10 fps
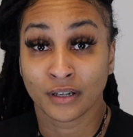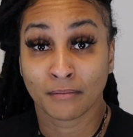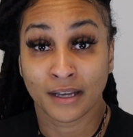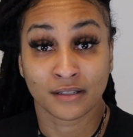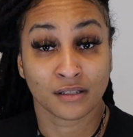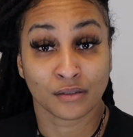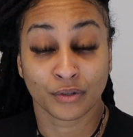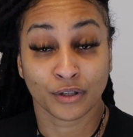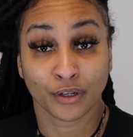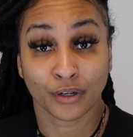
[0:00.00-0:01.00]
It messes
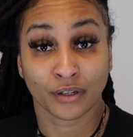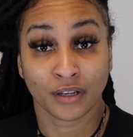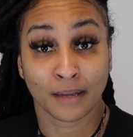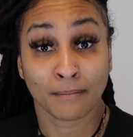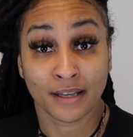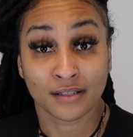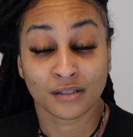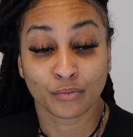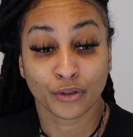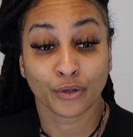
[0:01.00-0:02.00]
with
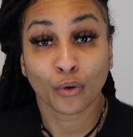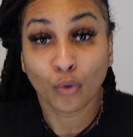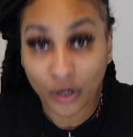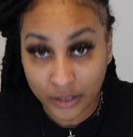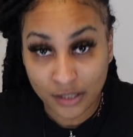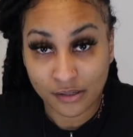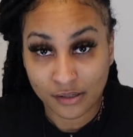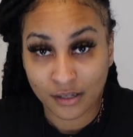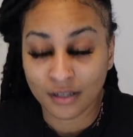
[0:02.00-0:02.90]
your organs.